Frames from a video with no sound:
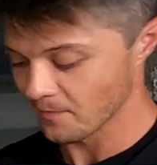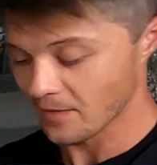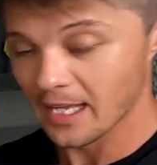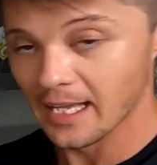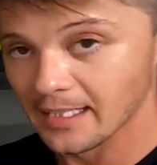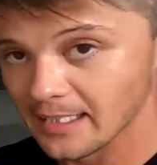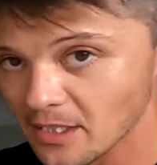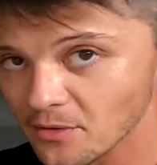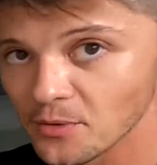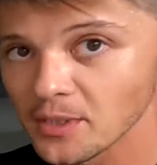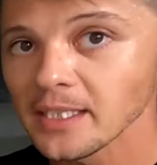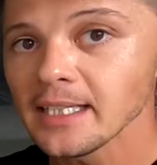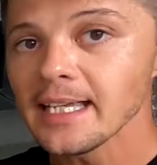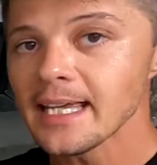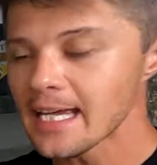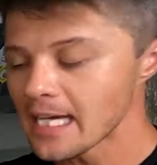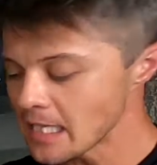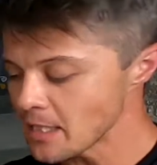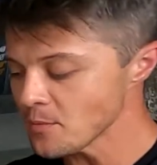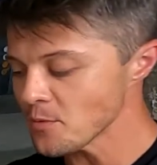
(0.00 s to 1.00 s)
And it really
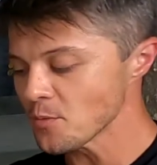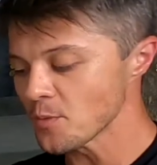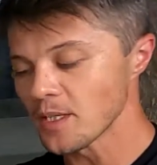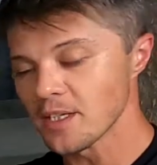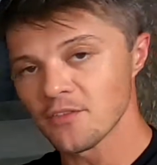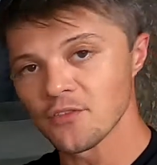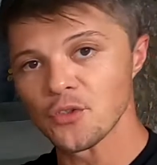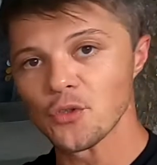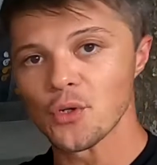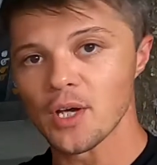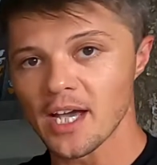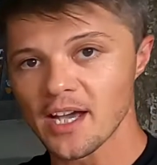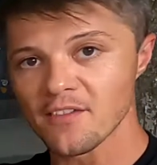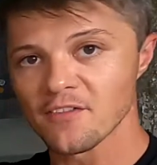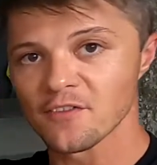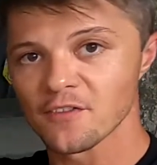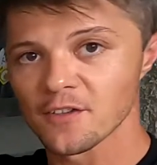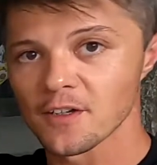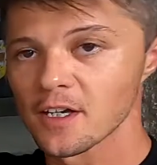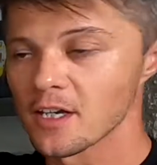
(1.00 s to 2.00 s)
helps whenever you have